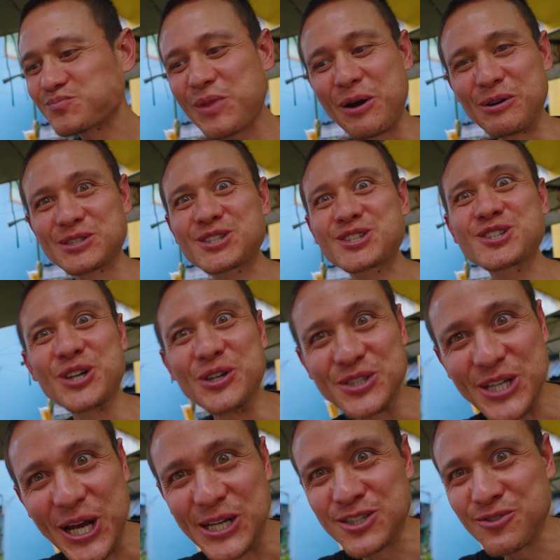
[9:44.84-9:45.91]
that was so
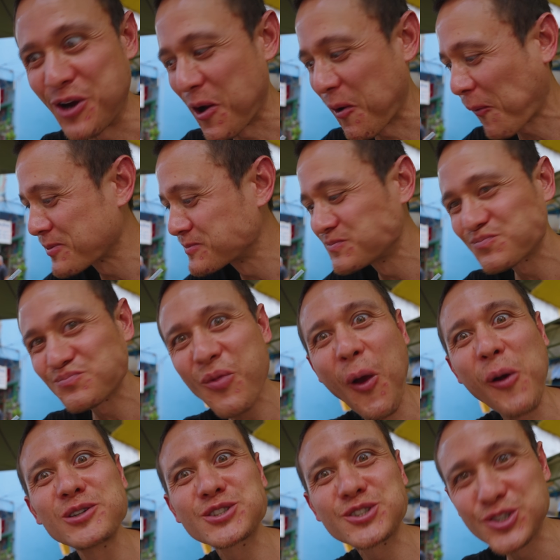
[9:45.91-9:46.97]
satisfying.
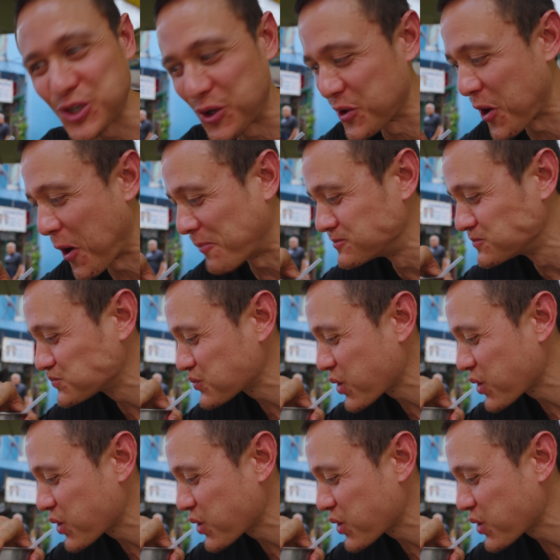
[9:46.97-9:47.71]
So good.